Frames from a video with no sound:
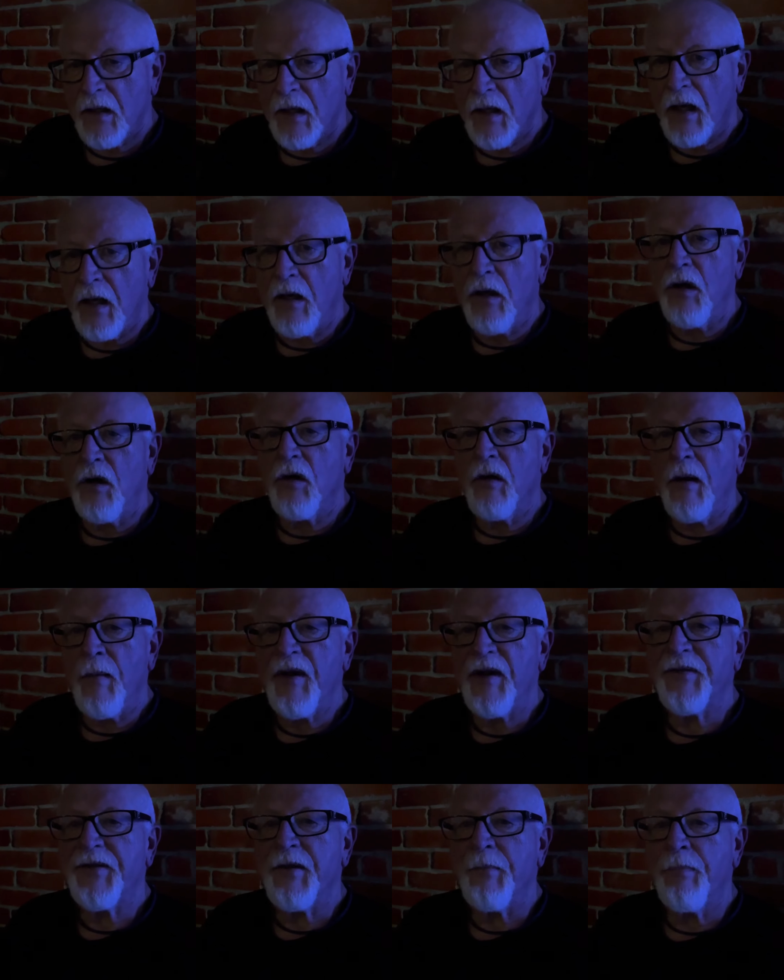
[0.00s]
Oh, I'm
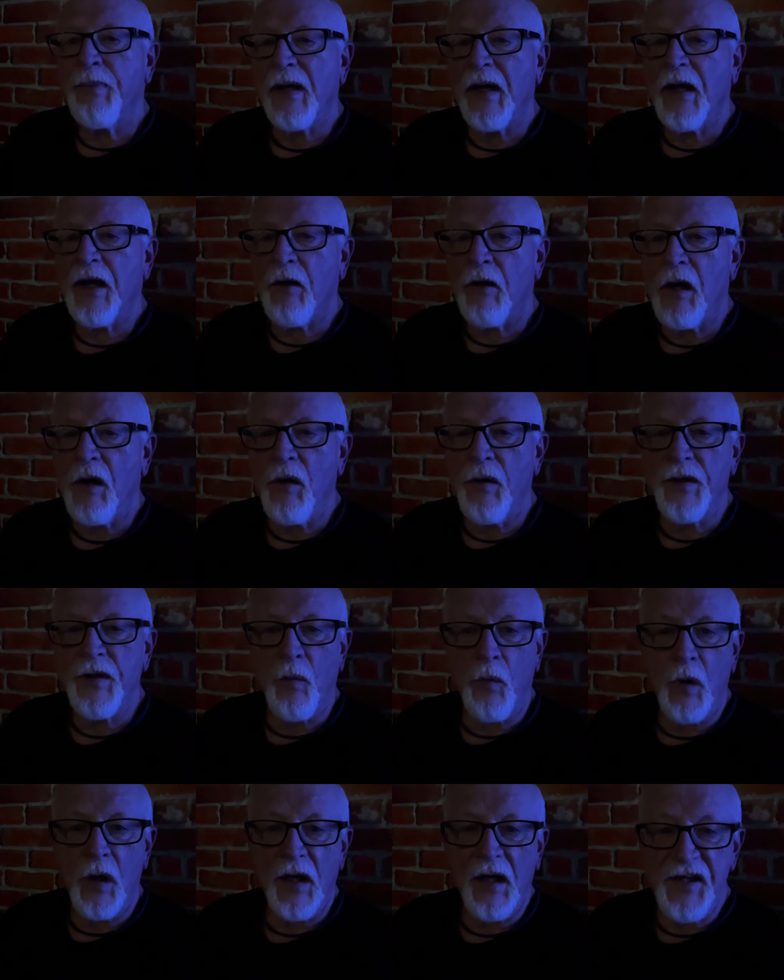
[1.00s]
at the Bolero in the
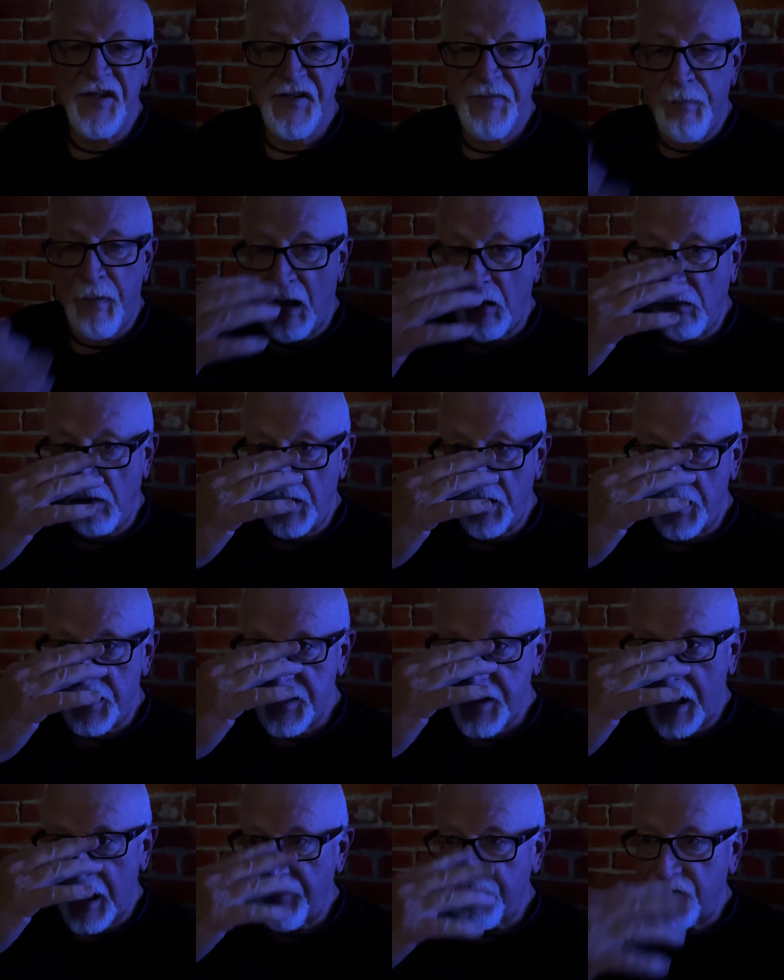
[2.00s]
Woodlands bowling
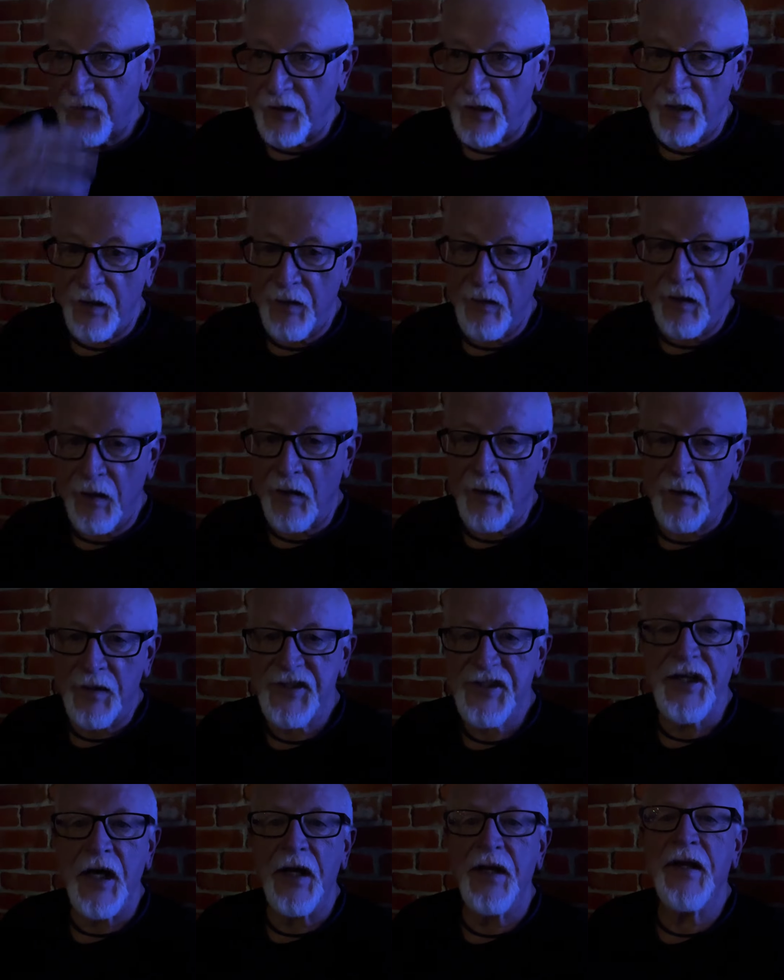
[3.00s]
this afternoon on a
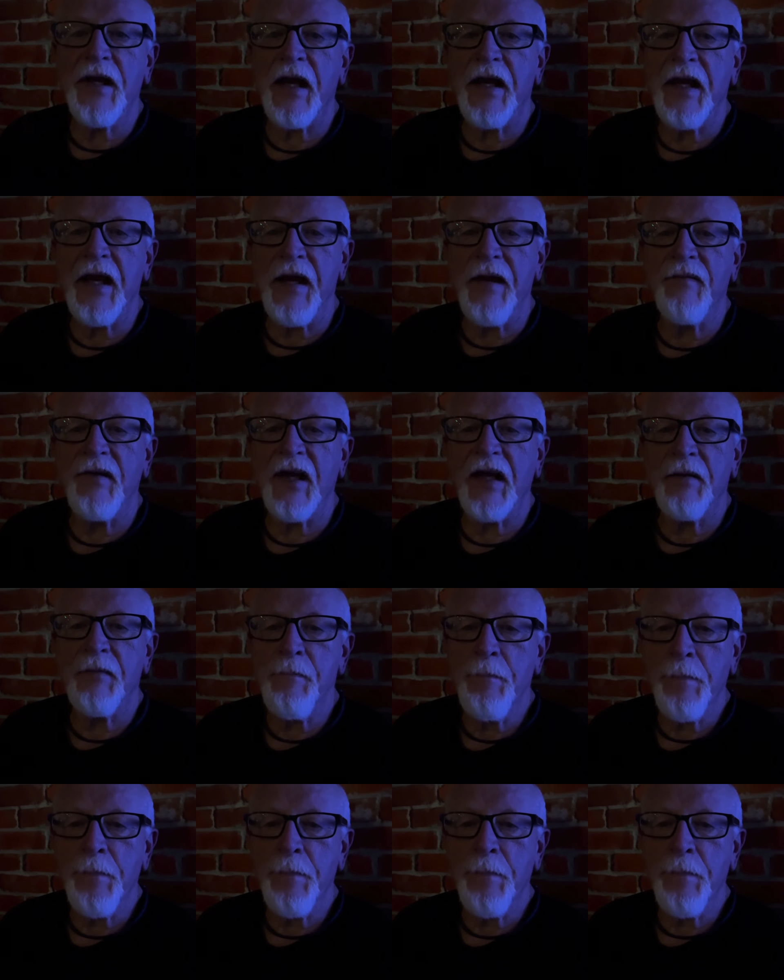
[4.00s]
Sunday evening.